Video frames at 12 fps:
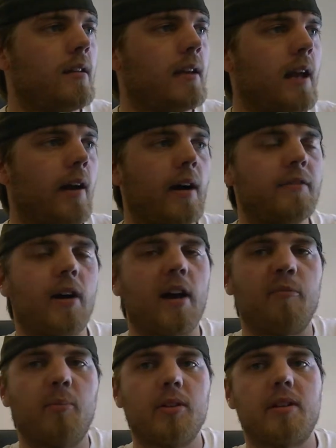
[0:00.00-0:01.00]
Now,
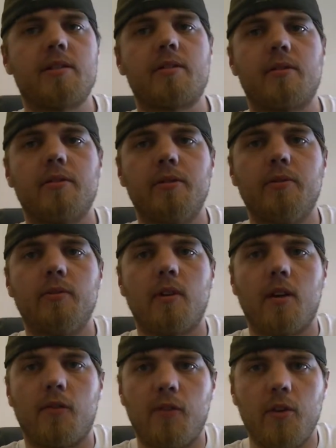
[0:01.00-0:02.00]
I've put this through
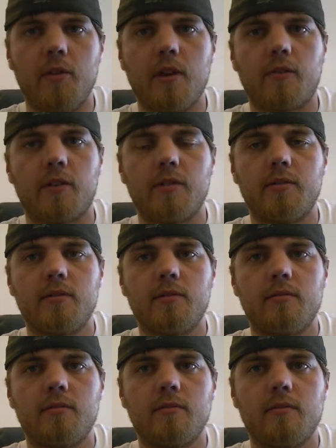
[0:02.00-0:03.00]
a few different
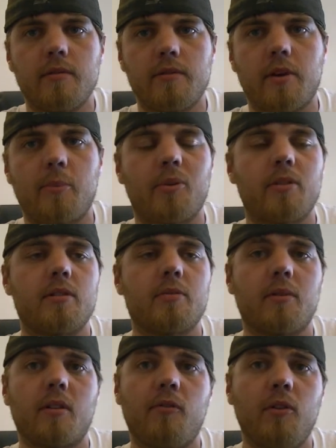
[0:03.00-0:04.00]
drippers
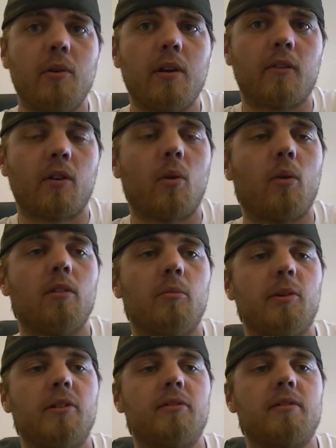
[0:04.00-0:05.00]
with a few different coil
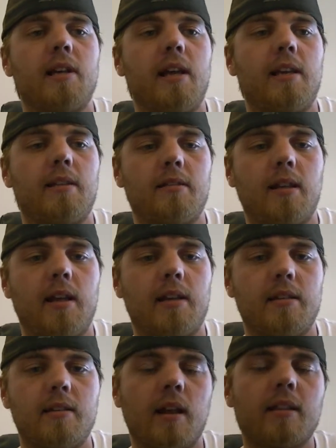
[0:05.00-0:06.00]
builds, and
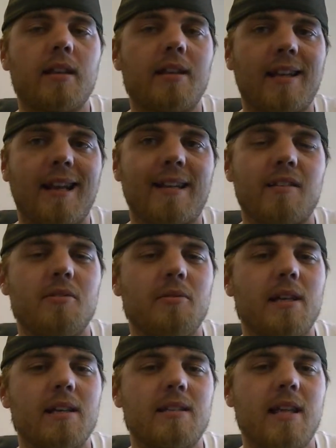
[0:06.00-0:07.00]
nothing that I do
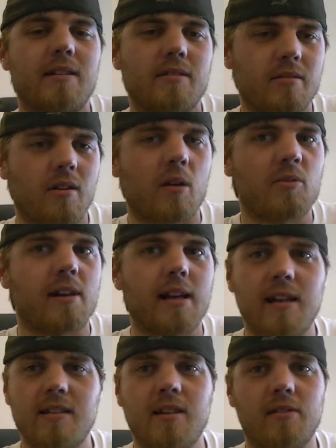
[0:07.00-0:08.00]
gets that strawberry
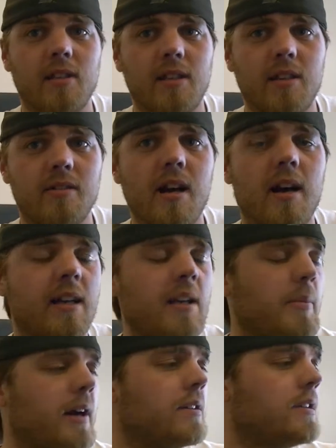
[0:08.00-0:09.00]
exhale that they're talking
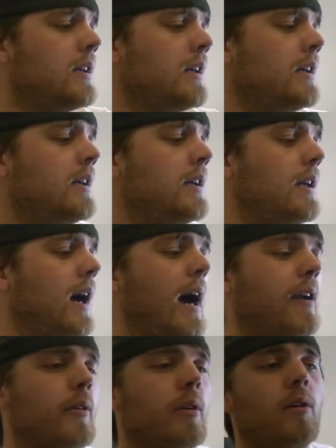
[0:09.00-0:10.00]
about.
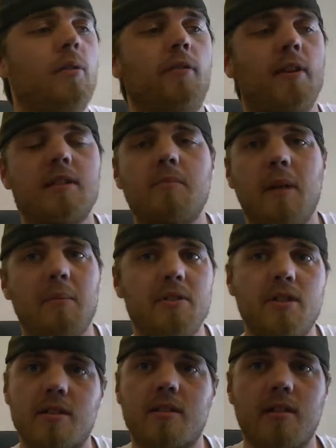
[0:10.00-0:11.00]
I don't know if it's maybe
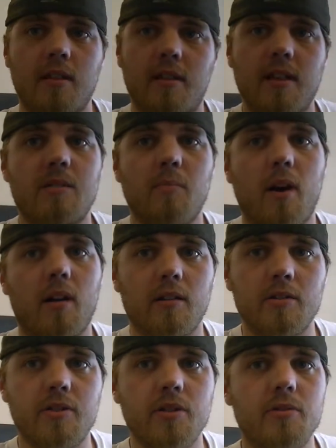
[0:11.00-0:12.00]
just this bottle
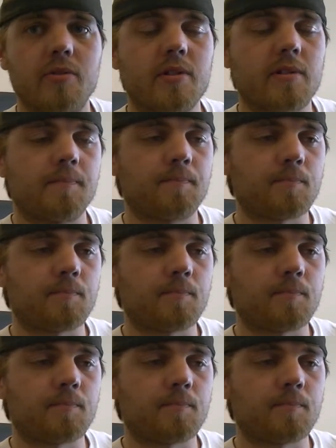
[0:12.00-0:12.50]
of juice,